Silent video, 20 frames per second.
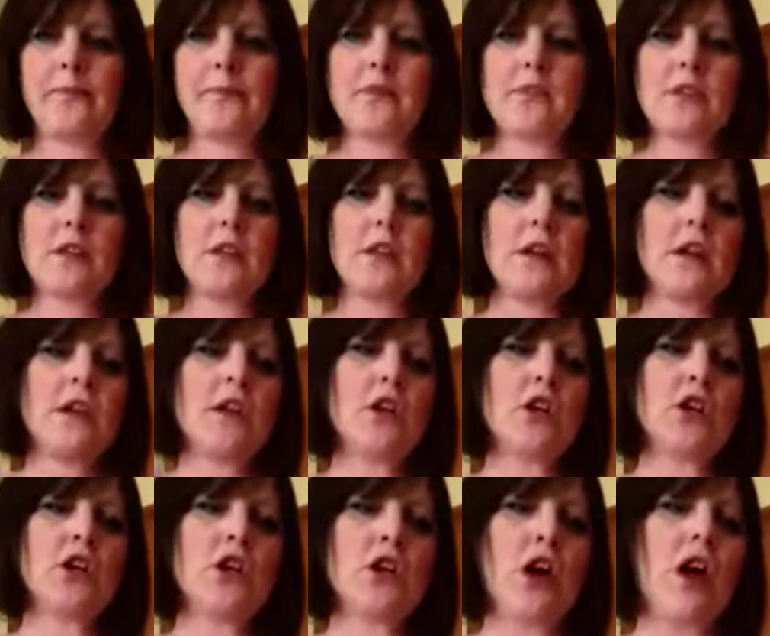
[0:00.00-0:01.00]
So there you
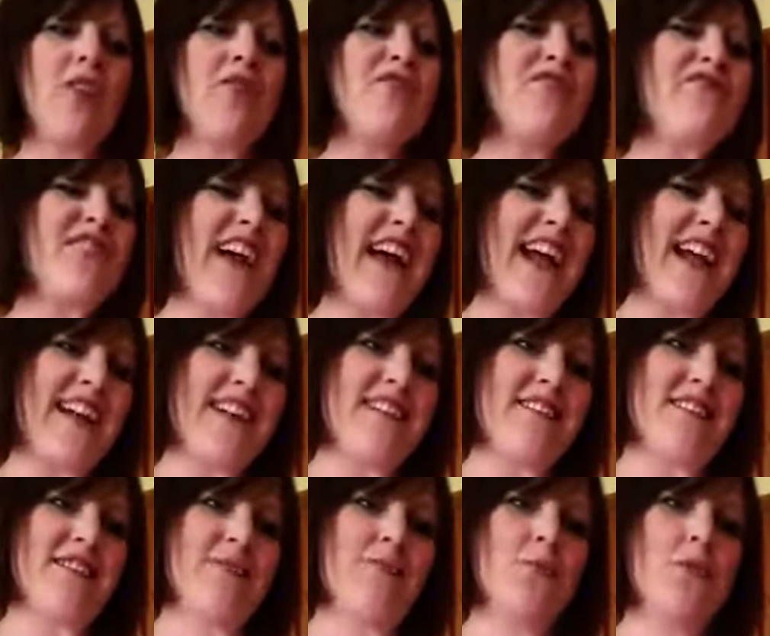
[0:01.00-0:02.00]
go. And
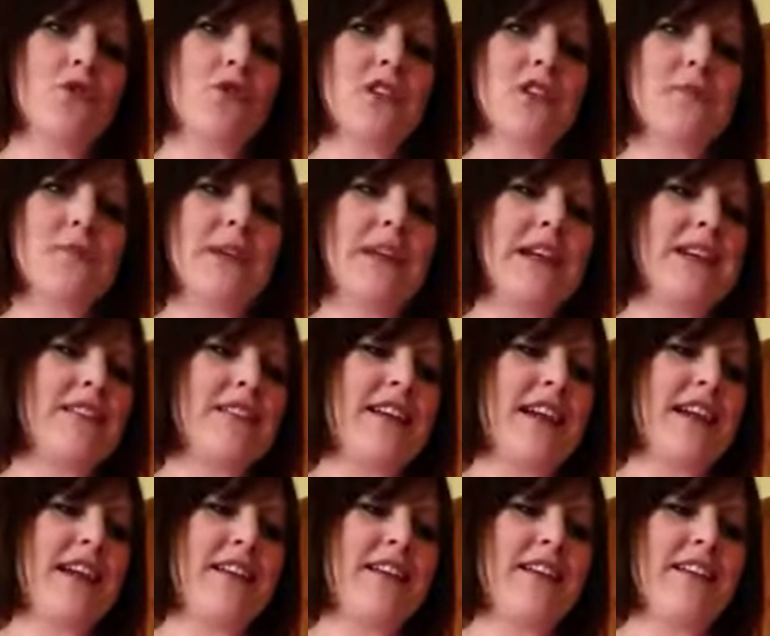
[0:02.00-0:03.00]
then, what did I make
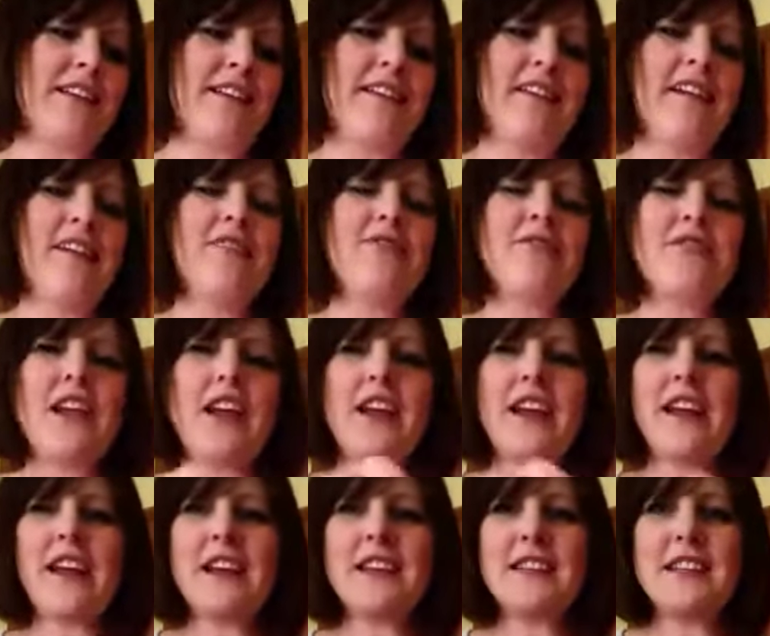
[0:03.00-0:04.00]
then? Then I
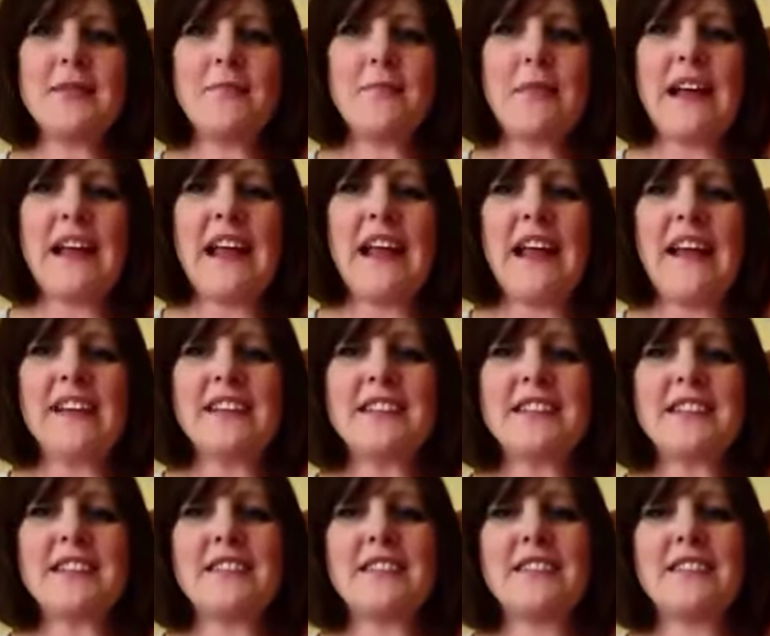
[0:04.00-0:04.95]
had it in my head